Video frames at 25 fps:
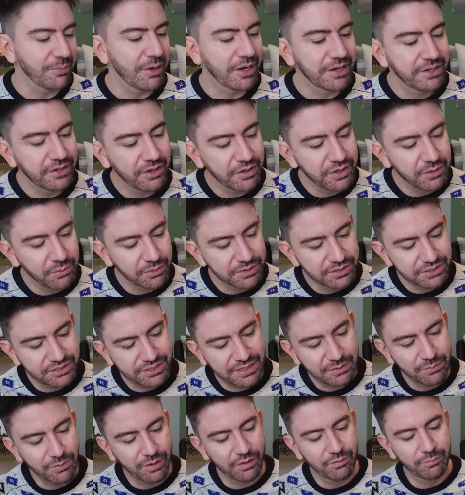I know you want to
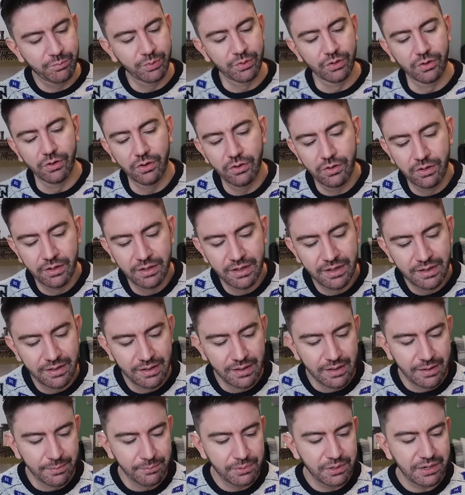see what I've bought,
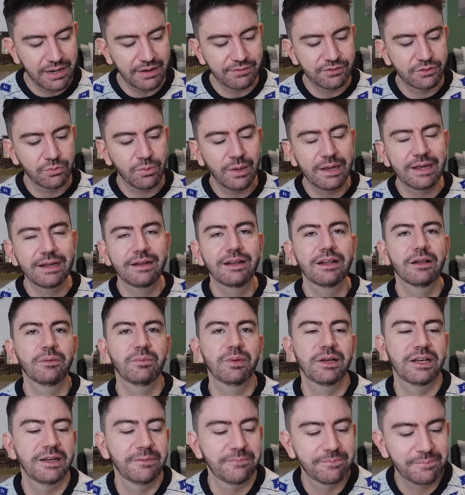but you'll have to wait a little
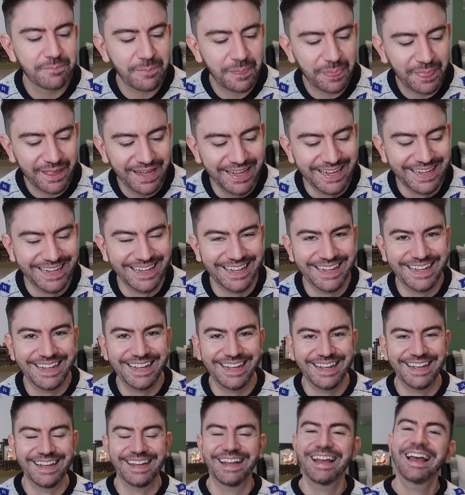
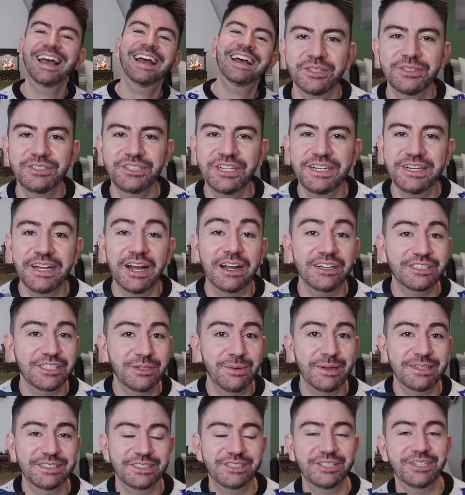bit. So Jeannie actually
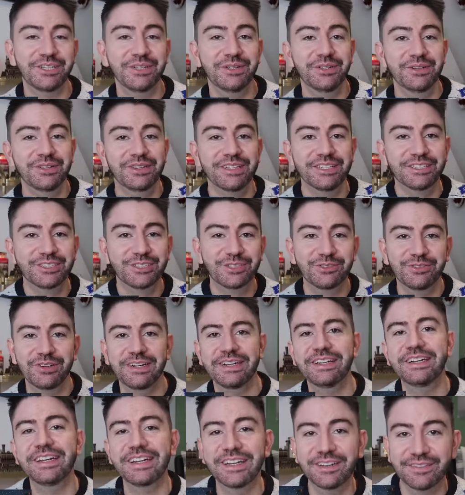went to the
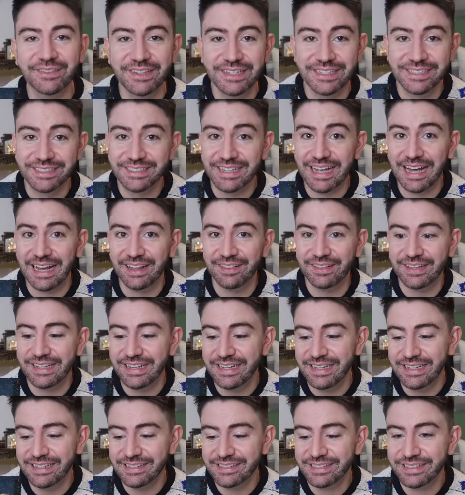screening of this at
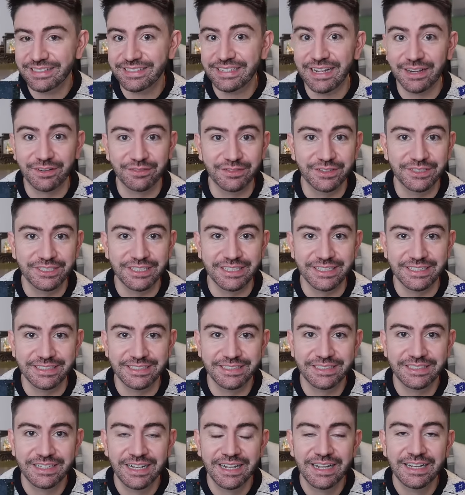the
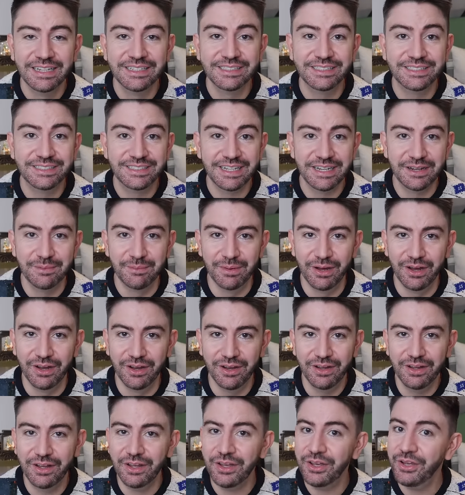Selfridges
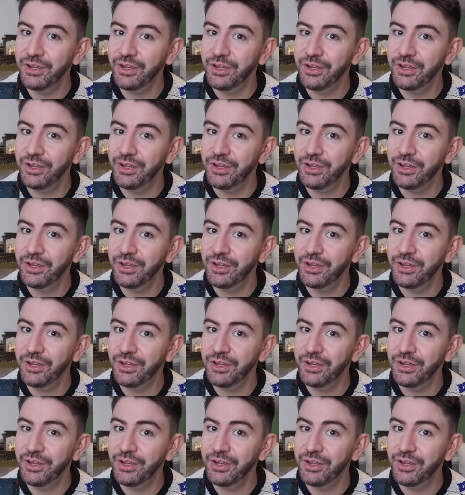cinema.